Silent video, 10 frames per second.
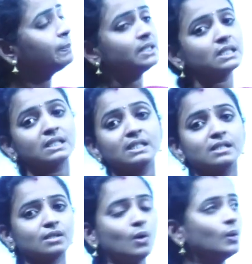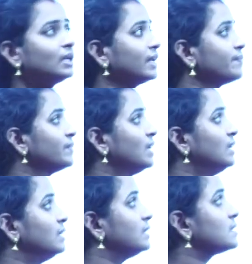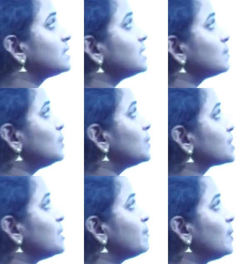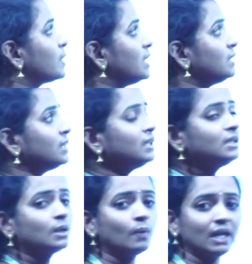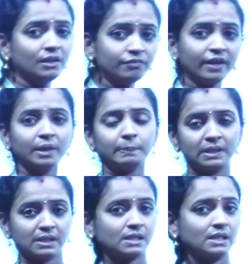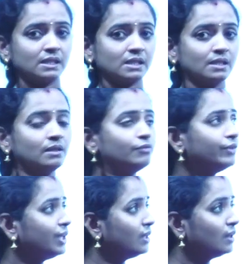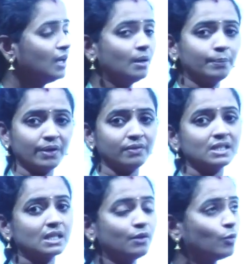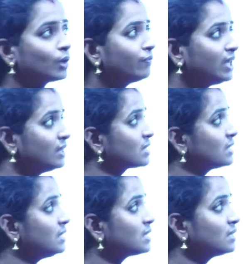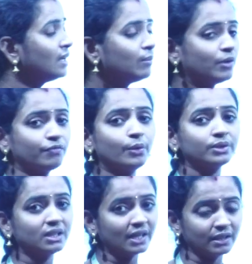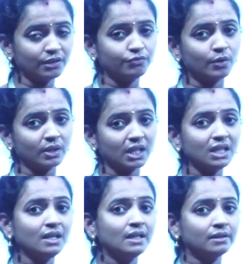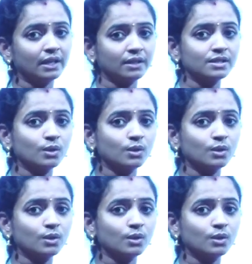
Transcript: persons only. This is most important thing, qualified persons. We previously what we discussed before the 1940, there is